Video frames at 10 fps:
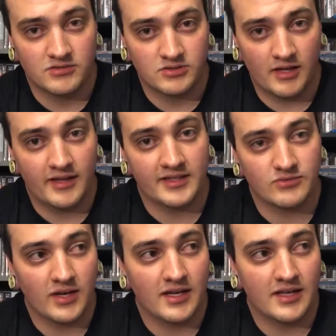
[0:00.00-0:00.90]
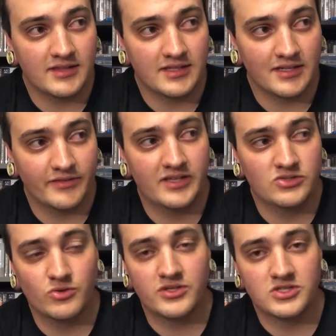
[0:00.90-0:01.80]
So that's why I think I
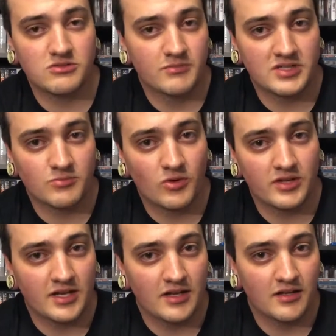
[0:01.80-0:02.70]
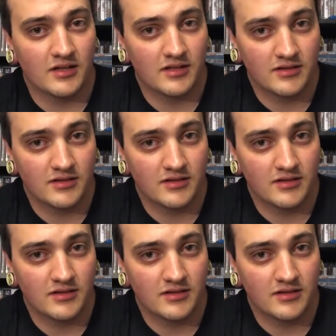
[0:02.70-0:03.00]
enjoy the show much more than I